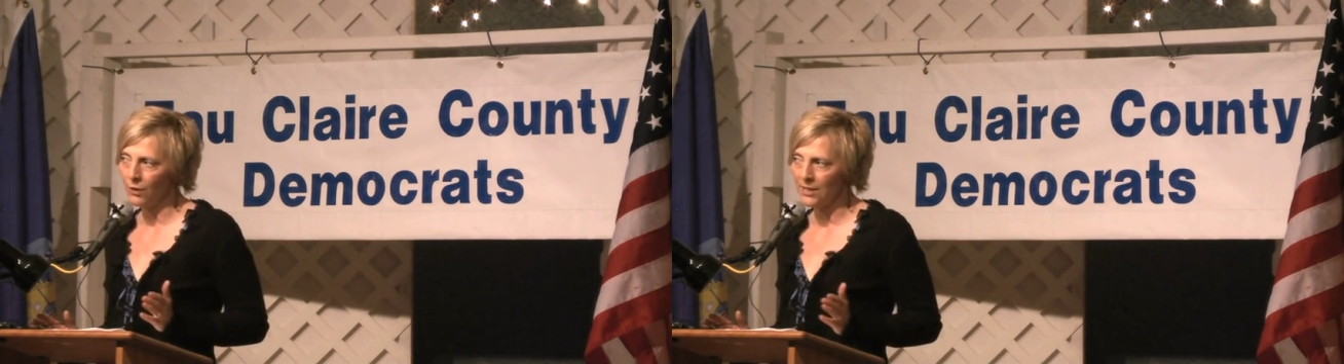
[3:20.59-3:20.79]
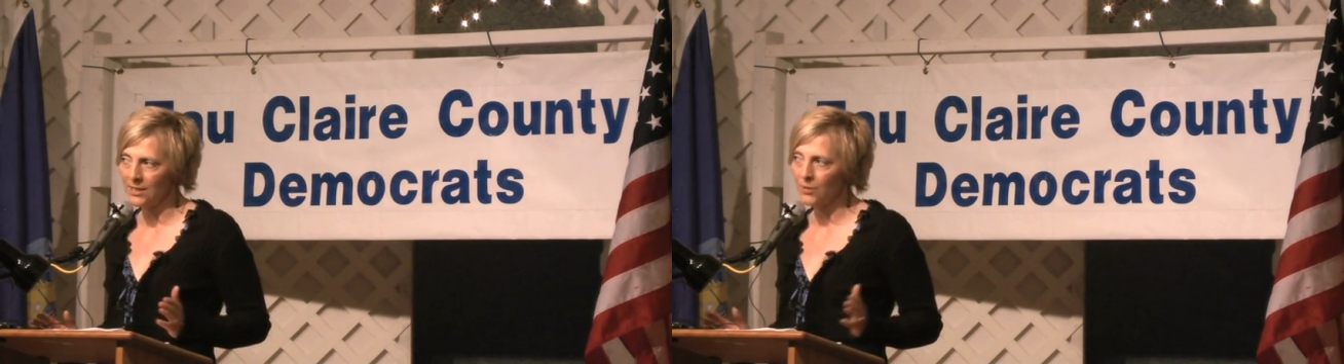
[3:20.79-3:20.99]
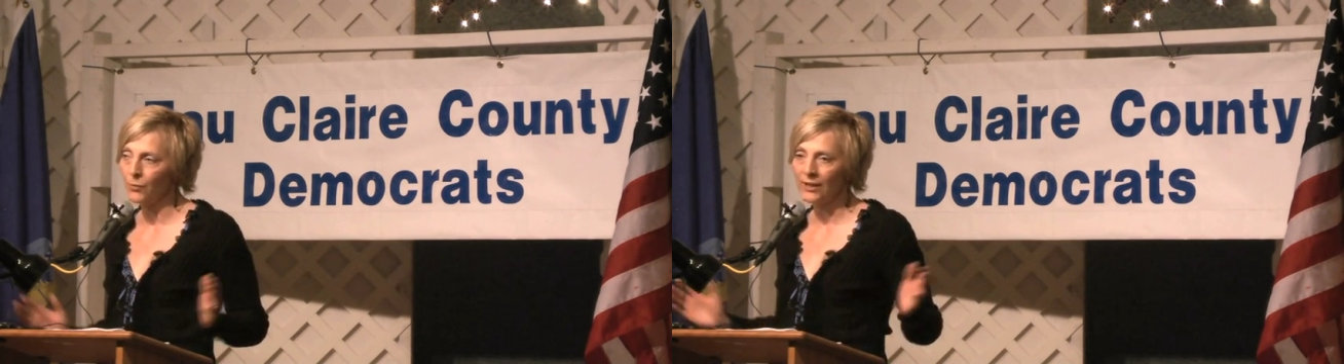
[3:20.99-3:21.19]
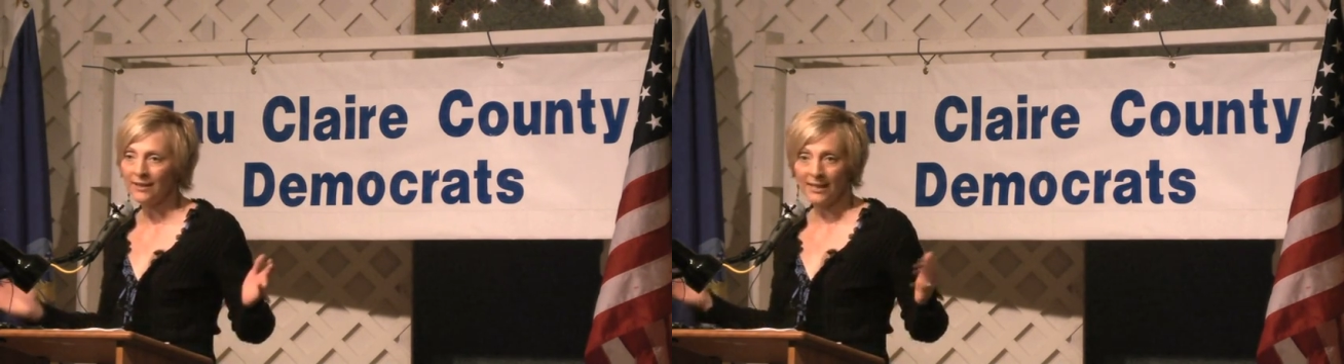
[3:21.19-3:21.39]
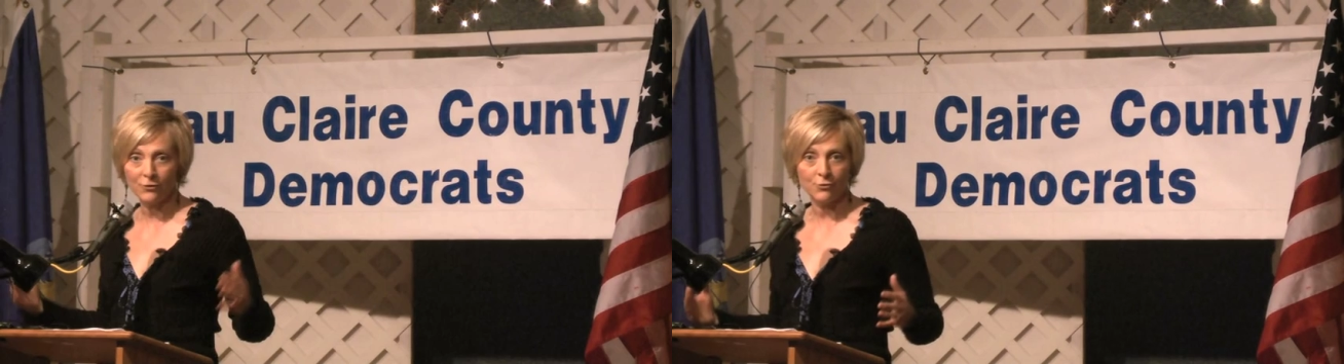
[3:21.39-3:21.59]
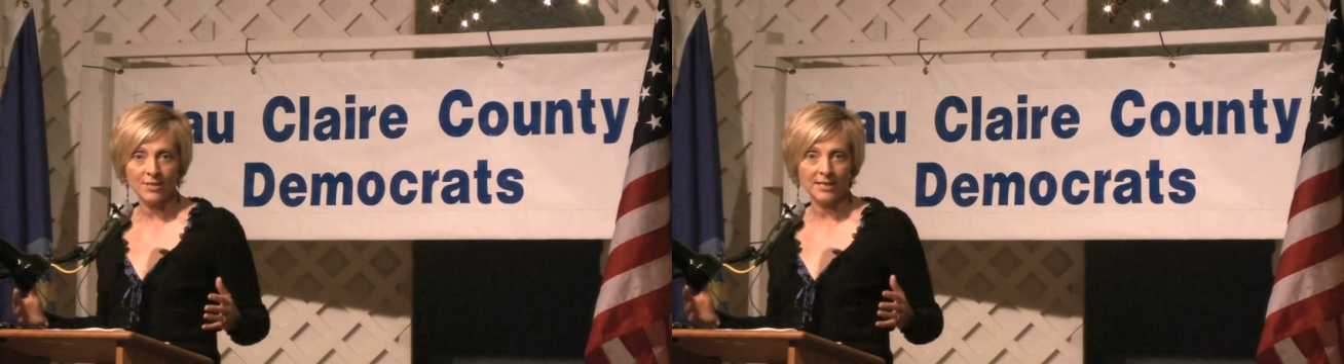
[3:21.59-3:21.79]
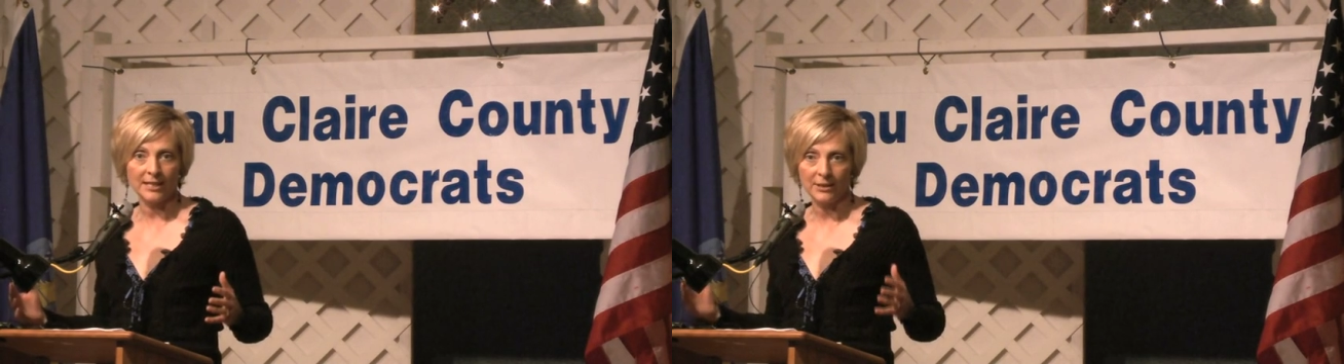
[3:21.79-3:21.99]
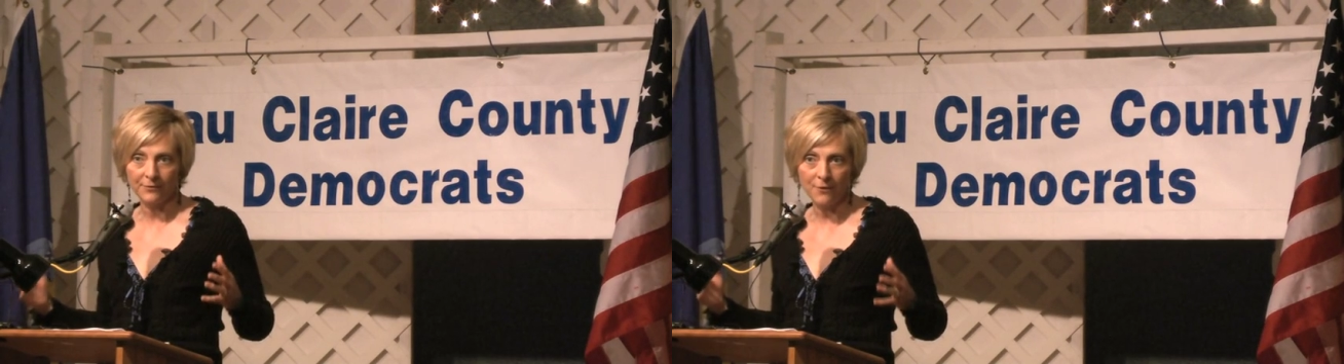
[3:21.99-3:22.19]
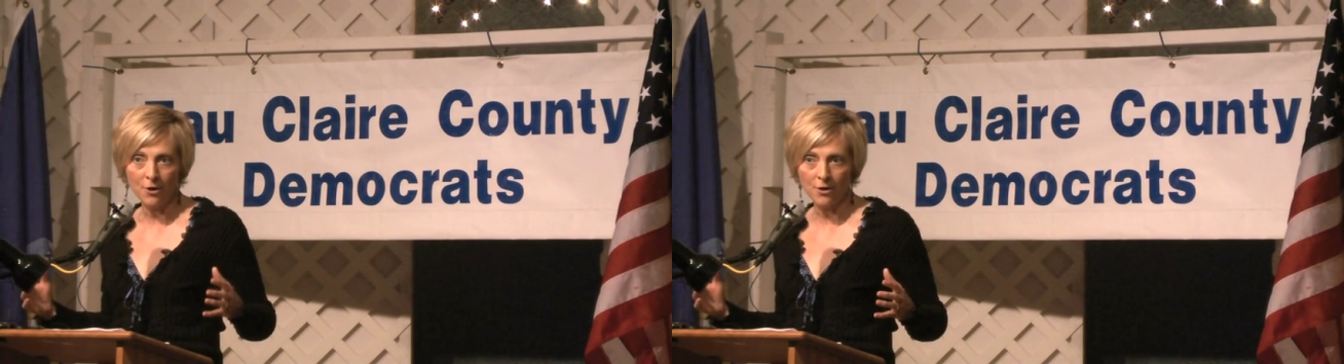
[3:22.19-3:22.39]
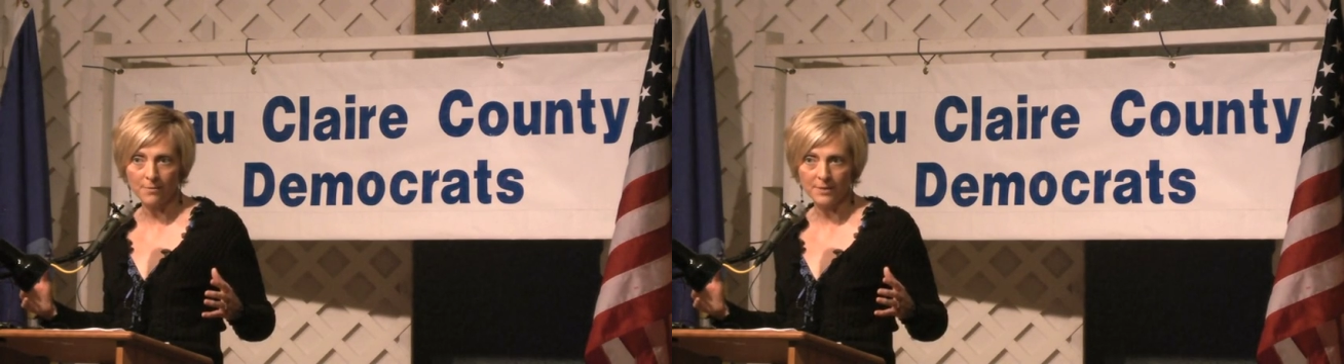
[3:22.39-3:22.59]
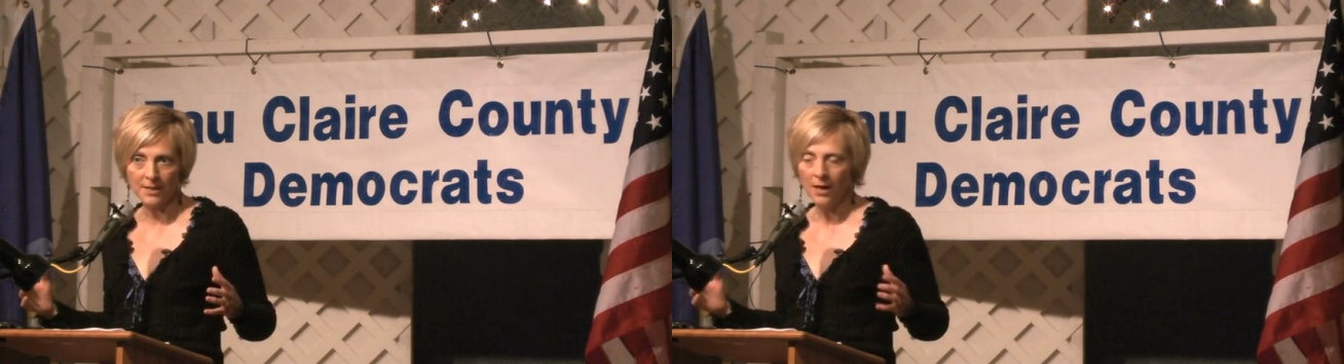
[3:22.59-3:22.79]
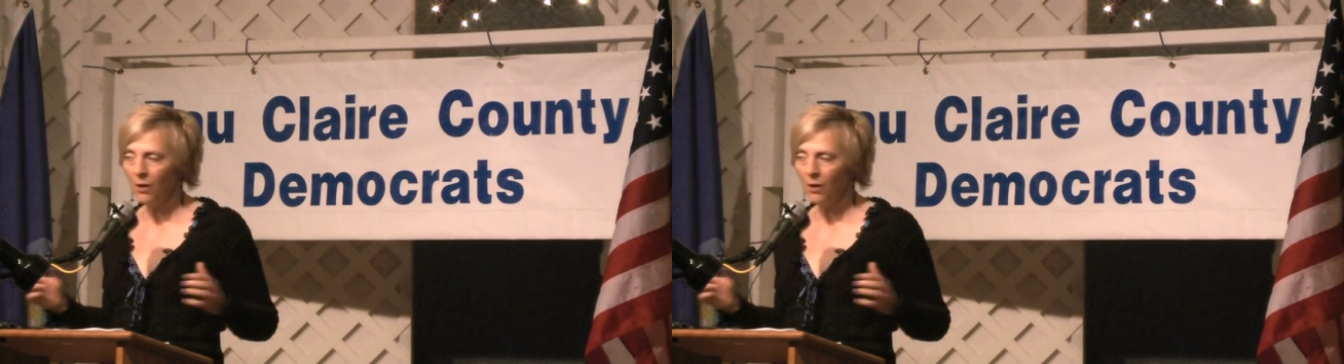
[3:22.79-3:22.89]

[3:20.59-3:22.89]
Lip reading: 40s to bring electricity to farms,